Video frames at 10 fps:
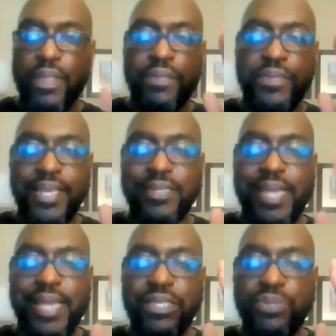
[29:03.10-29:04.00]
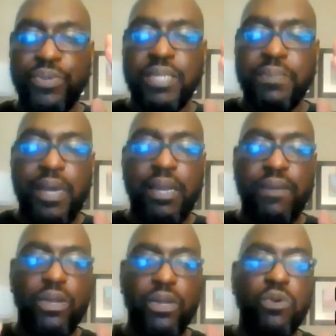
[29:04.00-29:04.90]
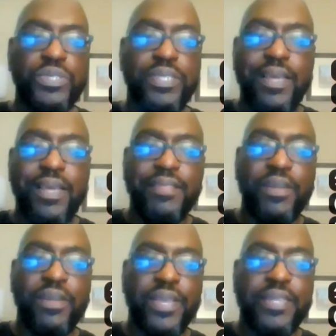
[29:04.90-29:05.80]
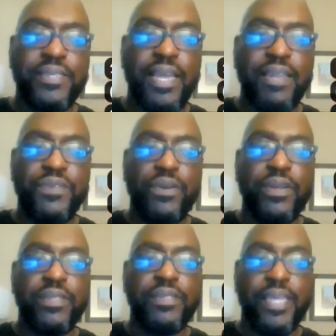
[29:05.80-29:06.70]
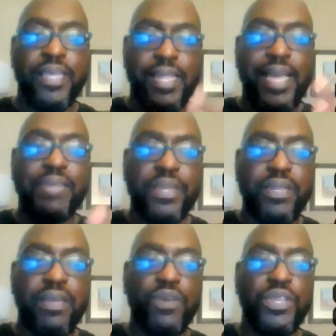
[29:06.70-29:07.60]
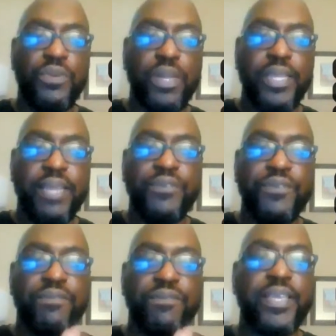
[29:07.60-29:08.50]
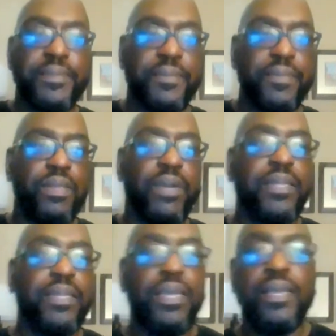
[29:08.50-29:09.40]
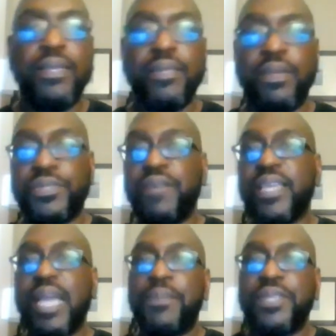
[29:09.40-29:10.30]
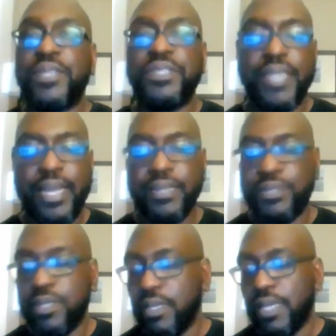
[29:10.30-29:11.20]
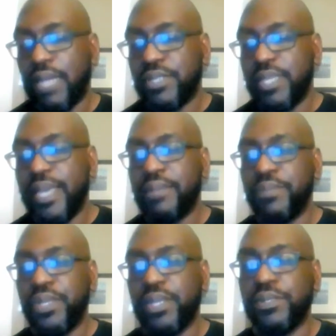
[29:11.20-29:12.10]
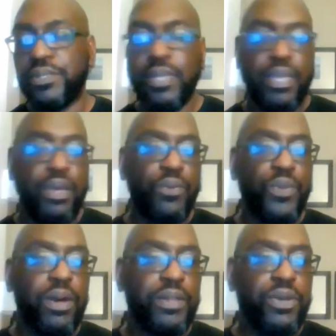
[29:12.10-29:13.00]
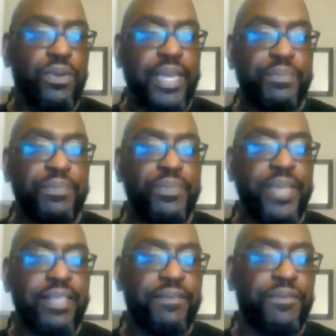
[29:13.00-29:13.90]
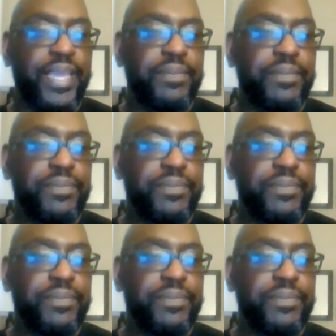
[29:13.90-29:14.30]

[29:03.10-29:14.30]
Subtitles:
exact sweet spot of loads that are inside of the alignment of what you want to get for your fleet, right? Now, there's heavy competition, guys. I'll say that because we all know that the freight